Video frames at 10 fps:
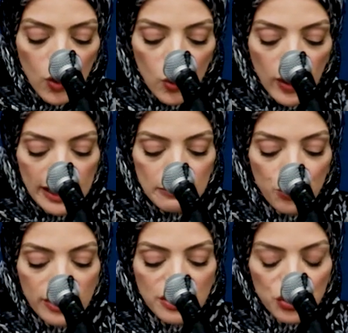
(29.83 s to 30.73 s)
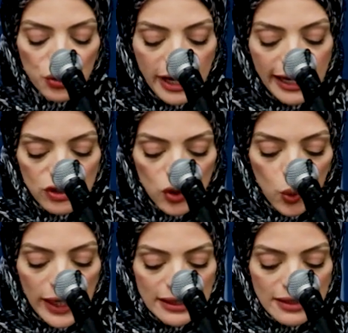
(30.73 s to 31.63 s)
When Brendan Trant
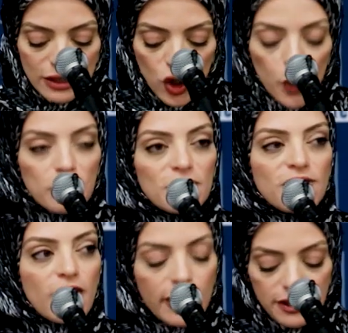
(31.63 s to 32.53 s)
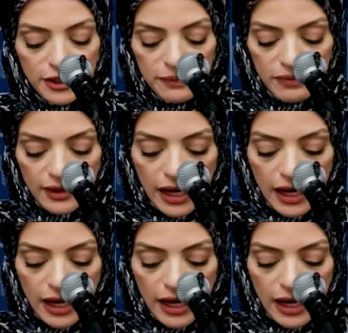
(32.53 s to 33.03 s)
went and opened fire